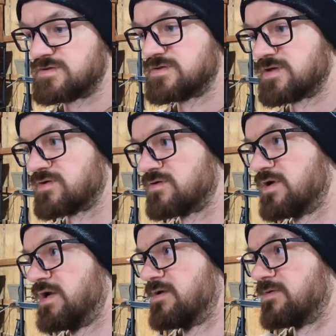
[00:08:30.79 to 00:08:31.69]
So I'm
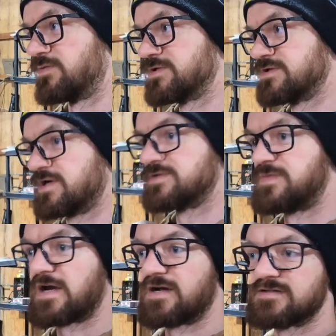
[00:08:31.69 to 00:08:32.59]
gonna put you guys
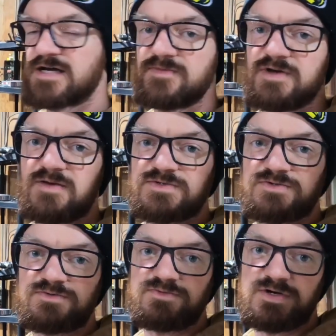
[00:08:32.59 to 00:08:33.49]
back on time lapse
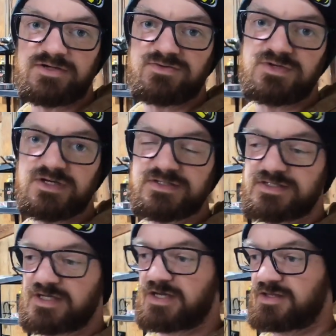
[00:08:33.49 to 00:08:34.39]
while I do
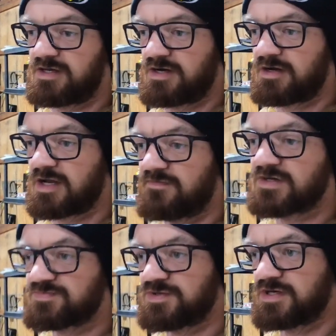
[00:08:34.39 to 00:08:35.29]
this, and then I'll kind of
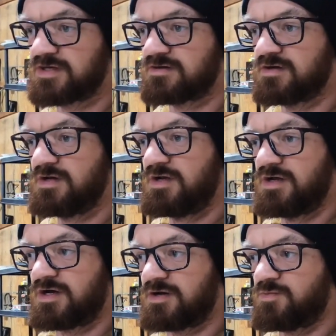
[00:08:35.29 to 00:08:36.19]
explain
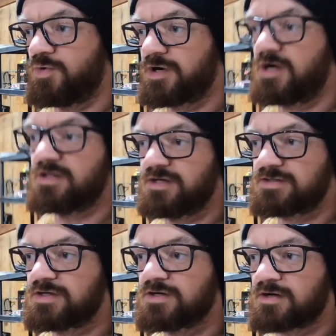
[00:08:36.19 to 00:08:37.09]
what all
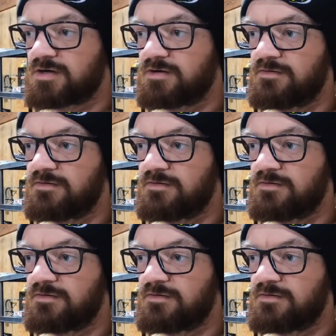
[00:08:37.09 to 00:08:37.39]
it took